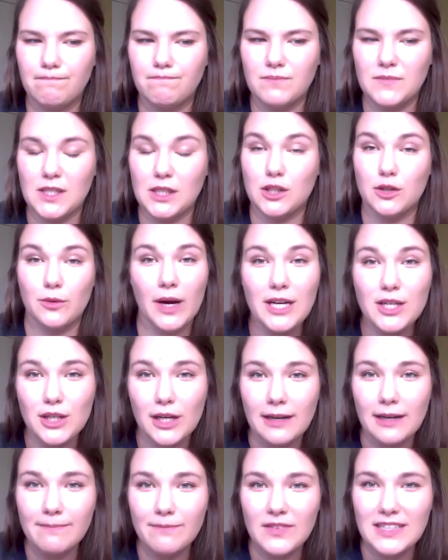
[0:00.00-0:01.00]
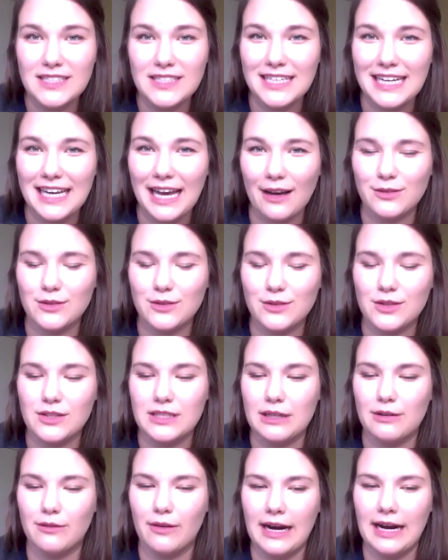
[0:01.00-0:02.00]
situation that city council's
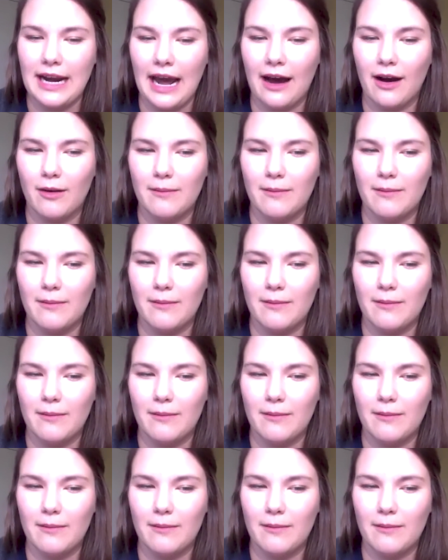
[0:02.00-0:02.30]
in right now,